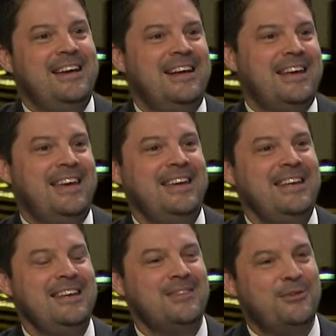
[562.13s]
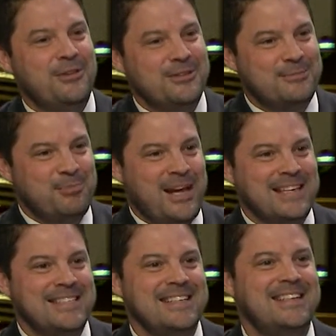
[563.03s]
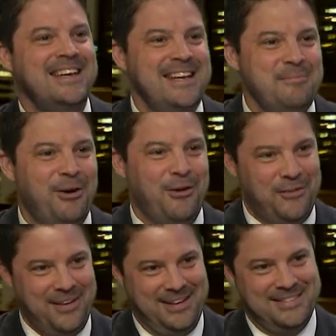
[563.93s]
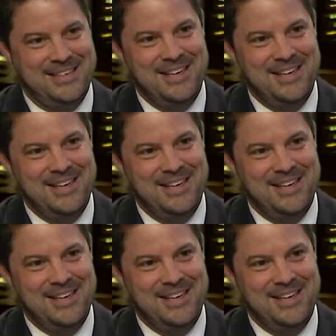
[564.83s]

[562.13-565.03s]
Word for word: in, a kitty, one of those plastic yes, yes, yes, yes. He's